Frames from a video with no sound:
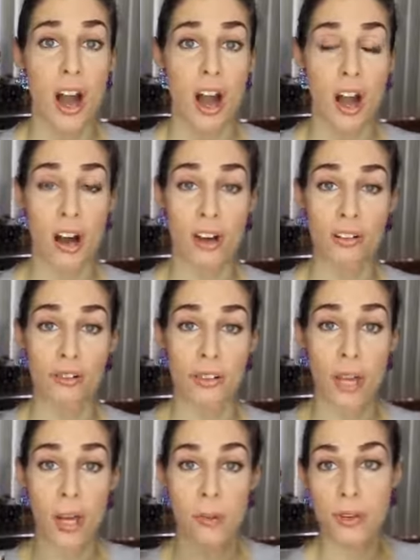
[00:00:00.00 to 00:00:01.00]
of
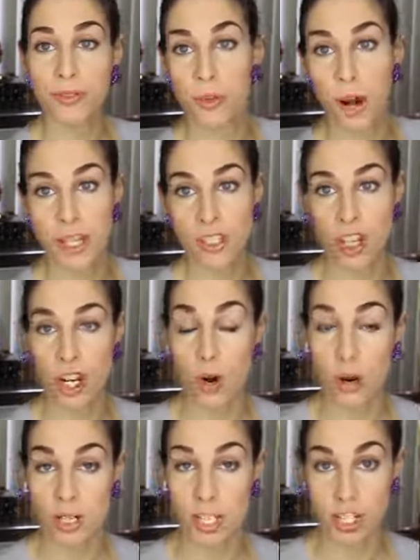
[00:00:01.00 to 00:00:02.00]
before I started
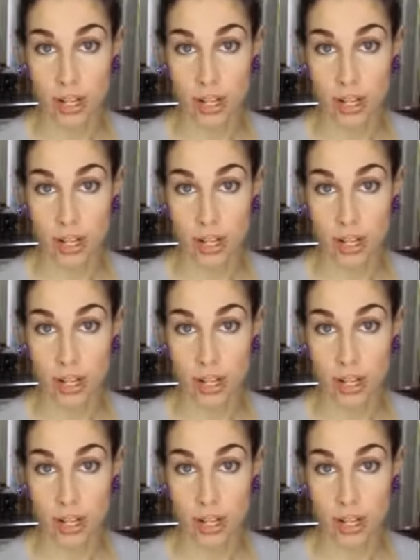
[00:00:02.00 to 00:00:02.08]
corset